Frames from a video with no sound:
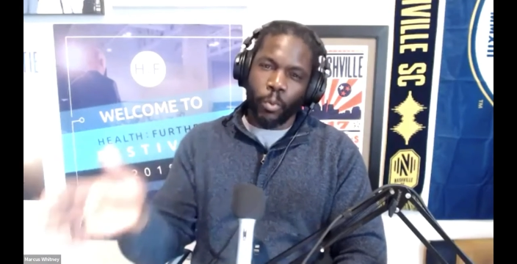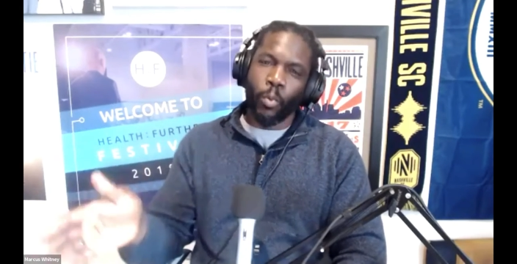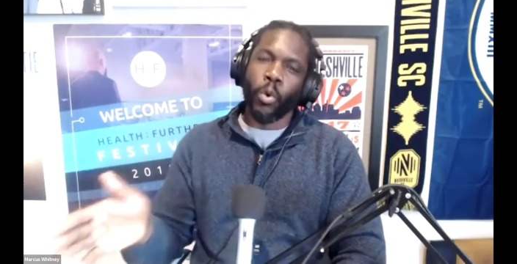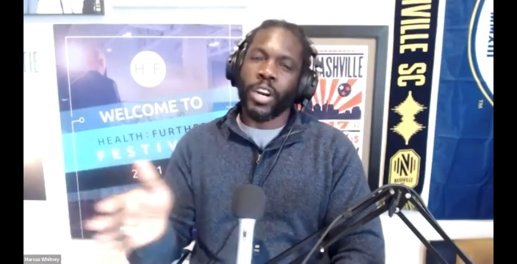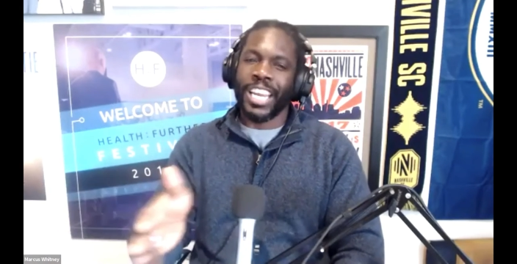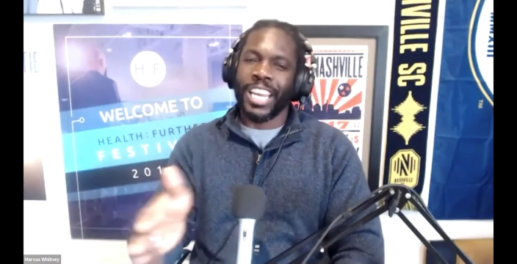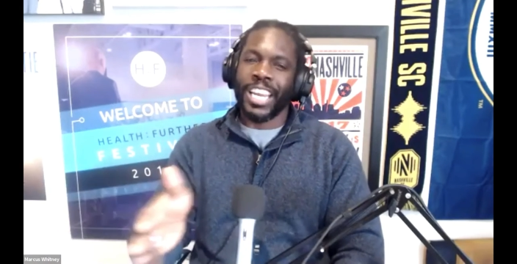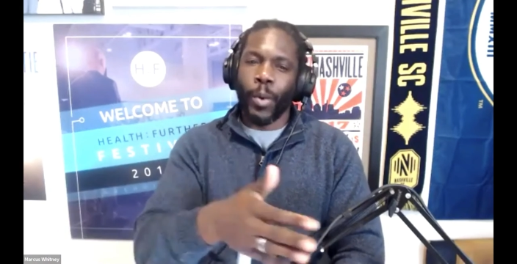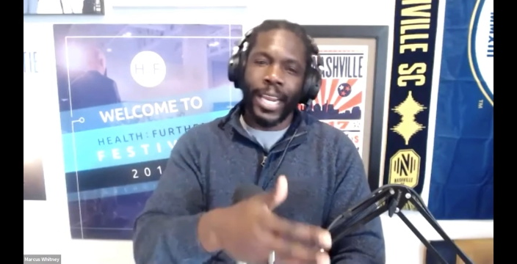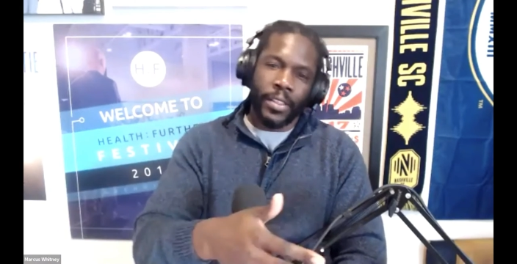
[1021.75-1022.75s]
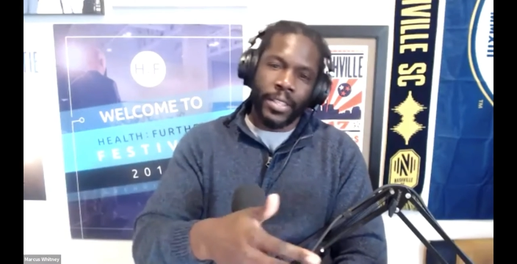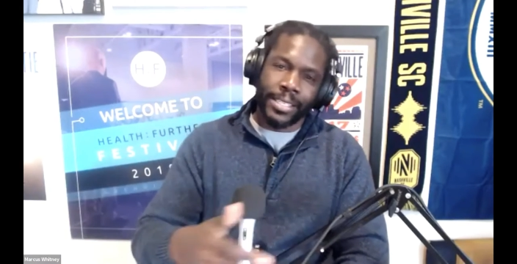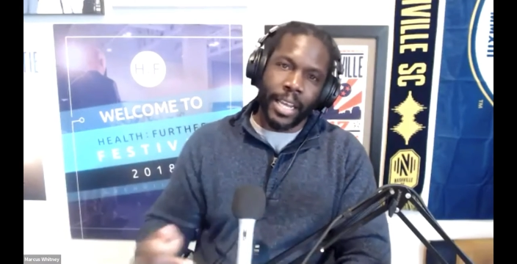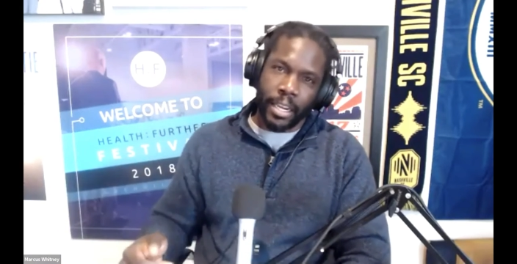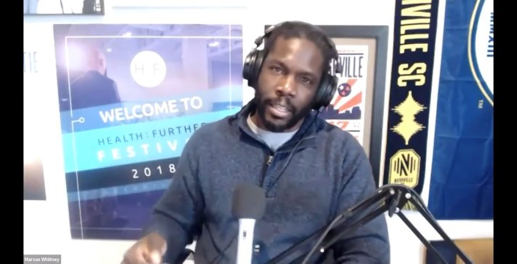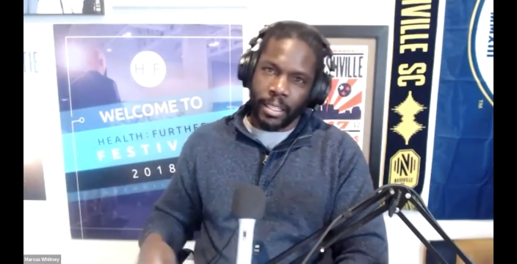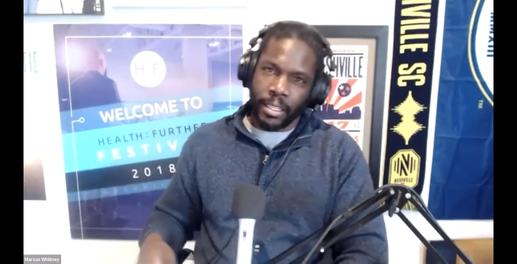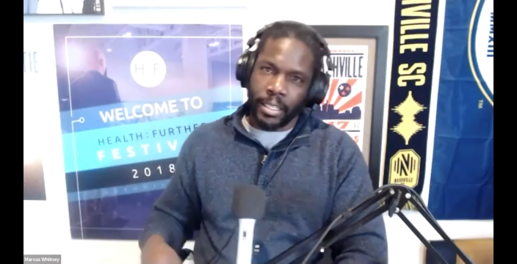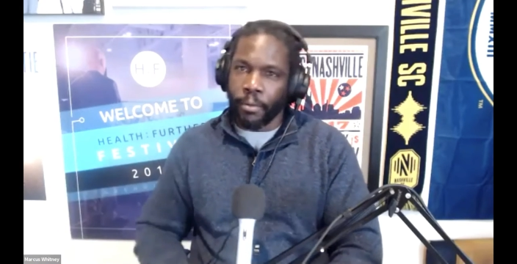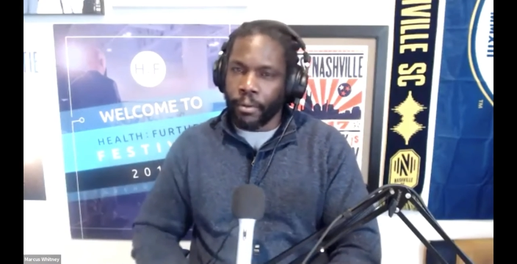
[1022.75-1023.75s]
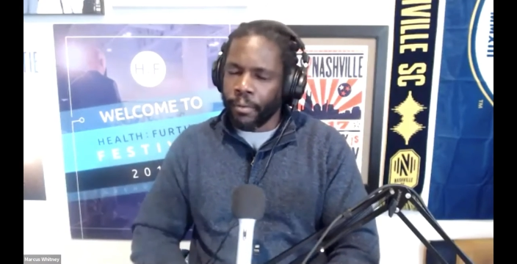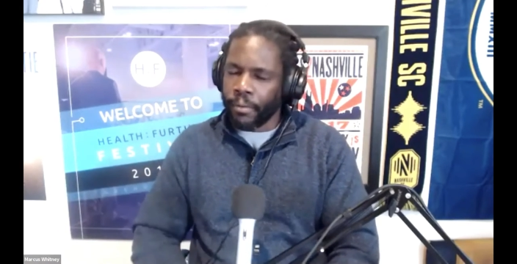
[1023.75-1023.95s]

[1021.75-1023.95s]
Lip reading: I've been working my way to this side of the table